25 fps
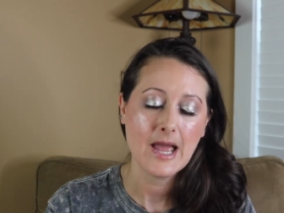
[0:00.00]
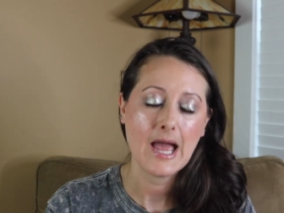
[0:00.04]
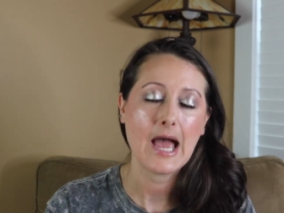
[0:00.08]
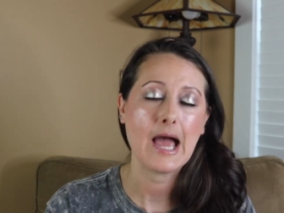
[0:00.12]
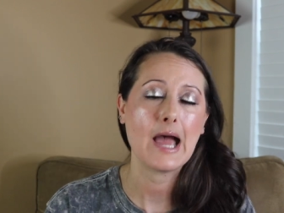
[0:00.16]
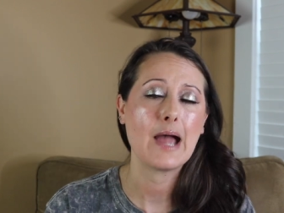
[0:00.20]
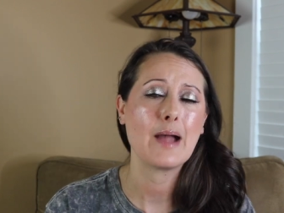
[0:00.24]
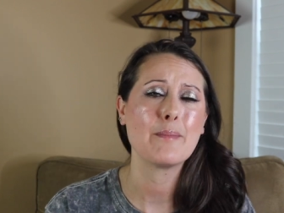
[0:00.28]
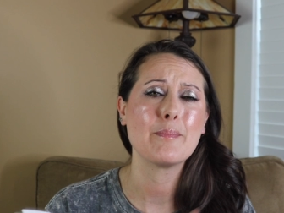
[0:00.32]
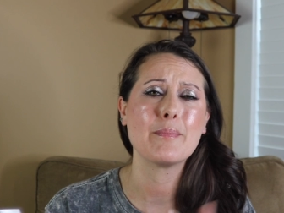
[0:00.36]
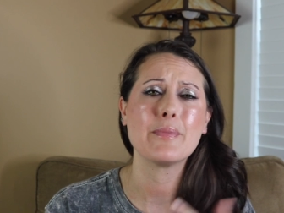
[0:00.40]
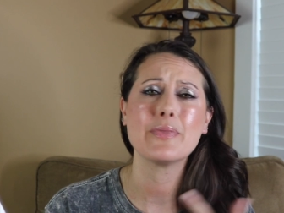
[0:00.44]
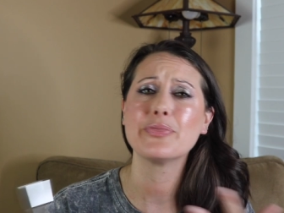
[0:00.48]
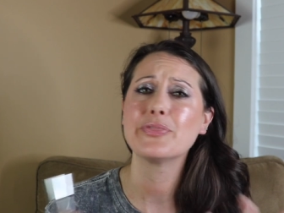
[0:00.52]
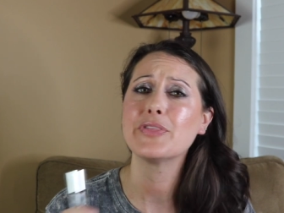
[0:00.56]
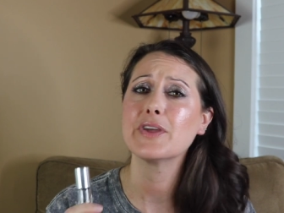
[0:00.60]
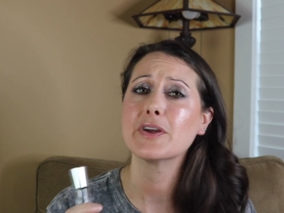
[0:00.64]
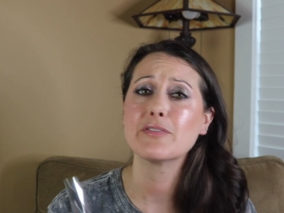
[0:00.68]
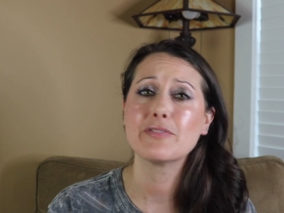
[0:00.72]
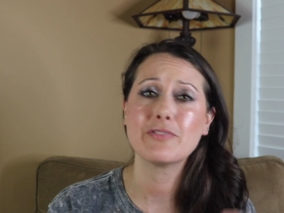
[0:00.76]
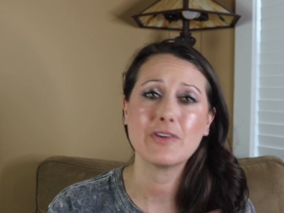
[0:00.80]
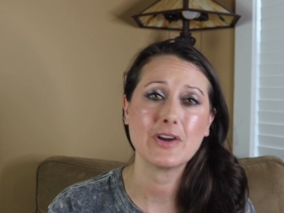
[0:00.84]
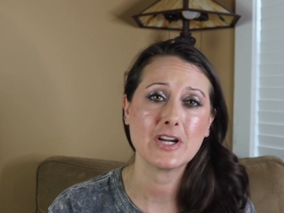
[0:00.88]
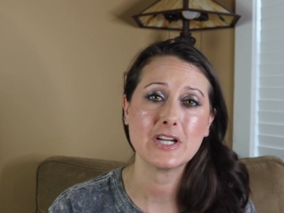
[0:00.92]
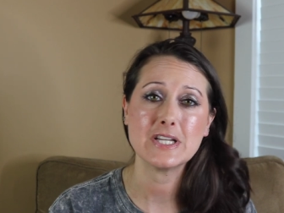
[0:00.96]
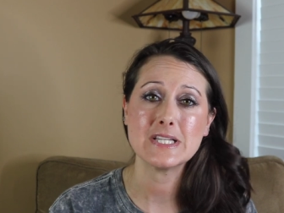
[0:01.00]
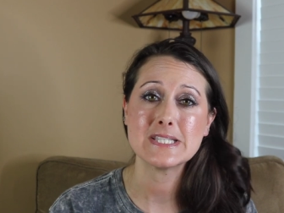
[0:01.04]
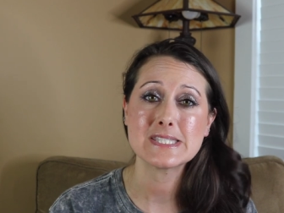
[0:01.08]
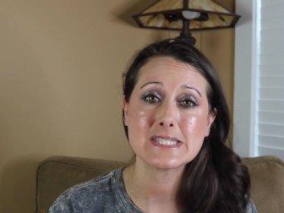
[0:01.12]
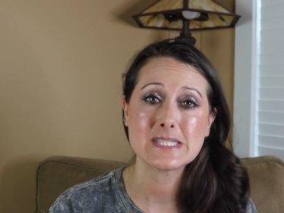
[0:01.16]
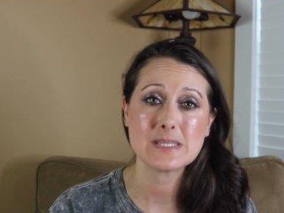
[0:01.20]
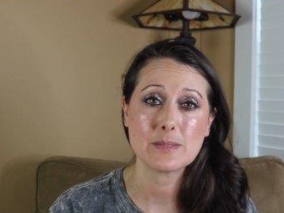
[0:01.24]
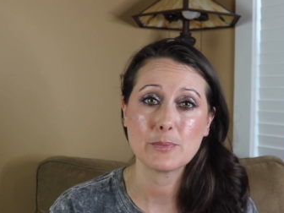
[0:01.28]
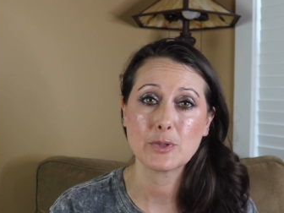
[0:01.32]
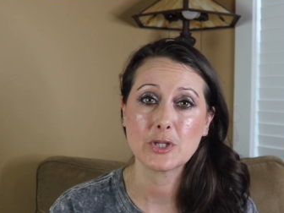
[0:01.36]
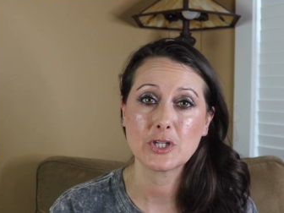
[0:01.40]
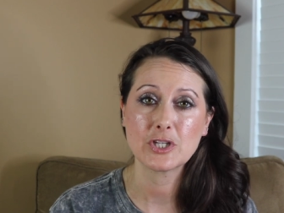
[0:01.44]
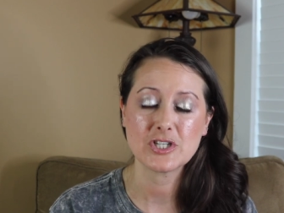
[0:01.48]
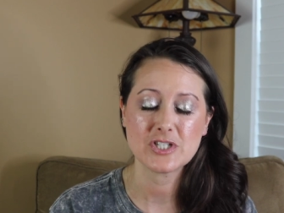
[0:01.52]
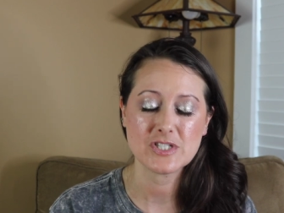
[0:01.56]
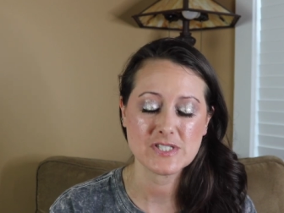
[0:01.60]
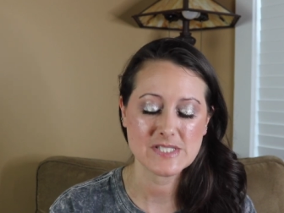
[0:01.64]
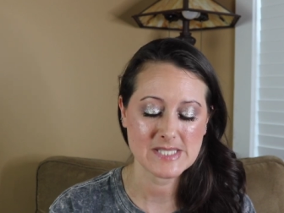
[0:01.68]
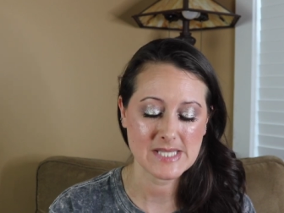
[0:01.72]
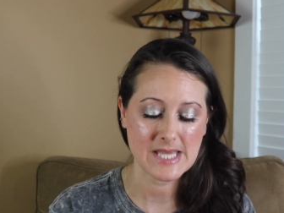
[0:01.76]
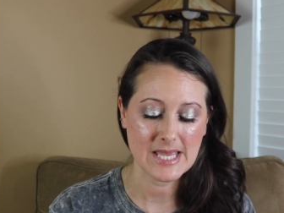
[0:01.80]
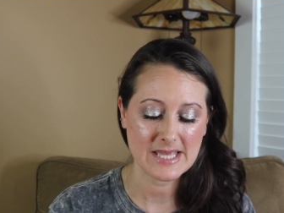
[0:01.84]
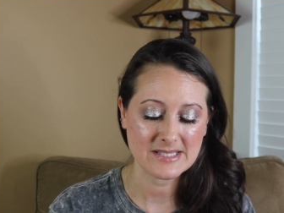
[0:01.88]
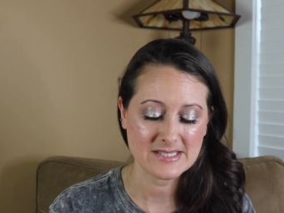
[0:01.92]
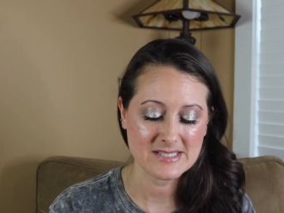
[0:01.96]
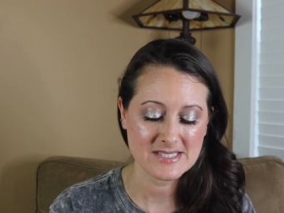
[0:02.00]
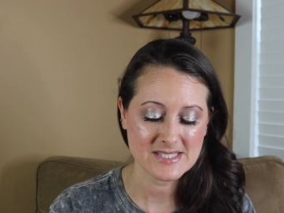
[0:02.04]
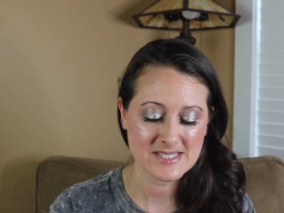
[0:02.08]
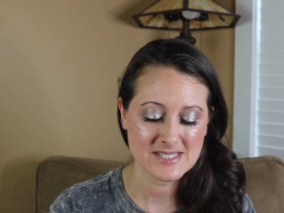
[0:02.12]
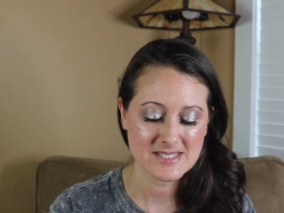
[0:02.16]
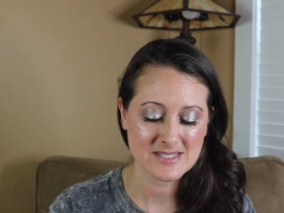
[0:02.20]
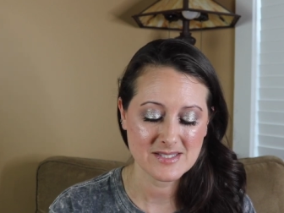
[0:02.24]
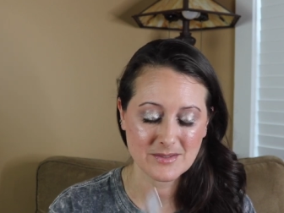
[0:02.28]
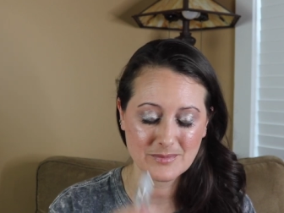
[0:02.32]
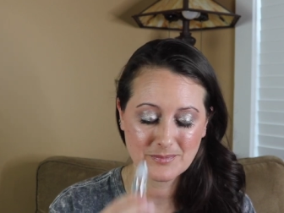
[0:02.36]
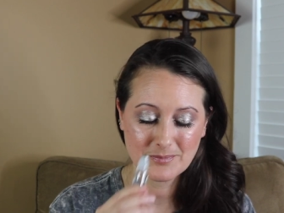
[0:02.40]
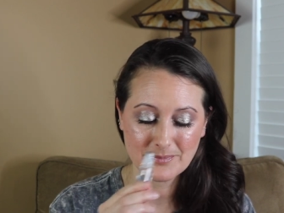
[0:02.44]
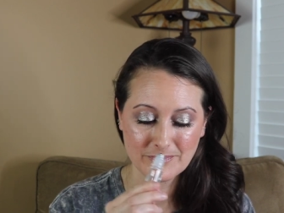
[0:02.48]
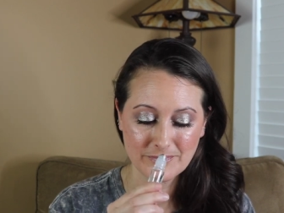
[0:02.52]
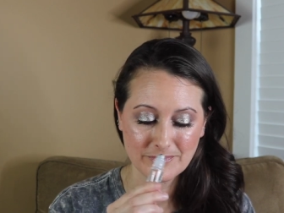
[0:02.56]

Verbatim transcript: Um, they're very similar scents.